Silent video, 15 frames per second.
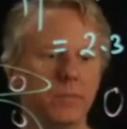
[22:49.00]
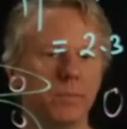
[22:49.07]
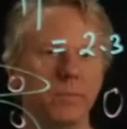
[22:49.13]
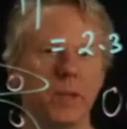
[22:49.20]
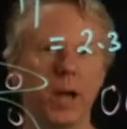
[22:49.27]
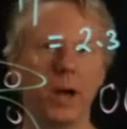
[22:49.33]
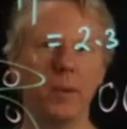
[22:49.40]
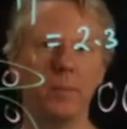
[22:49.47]

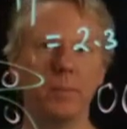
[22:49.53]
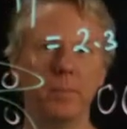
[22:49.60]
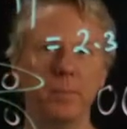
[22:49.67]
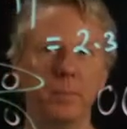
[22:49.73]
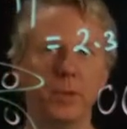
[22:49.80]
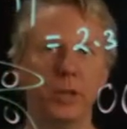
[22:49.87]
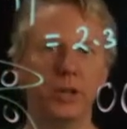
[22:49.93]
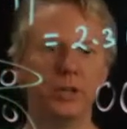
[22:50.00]

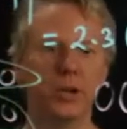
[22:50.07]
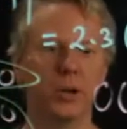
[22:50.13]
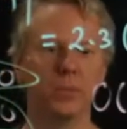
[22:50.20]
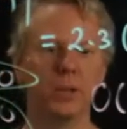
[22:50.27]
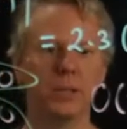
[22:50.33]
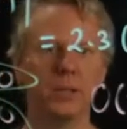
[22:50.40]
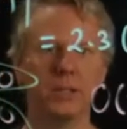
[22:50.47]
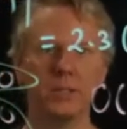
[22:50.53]
the
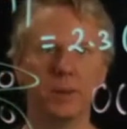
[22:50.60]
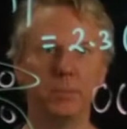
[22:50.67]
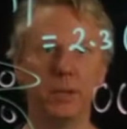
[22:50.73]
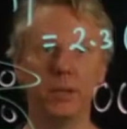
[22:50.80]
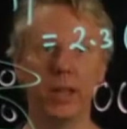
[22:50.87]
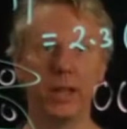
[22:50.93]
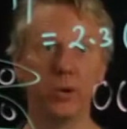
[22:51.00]
determinant in something like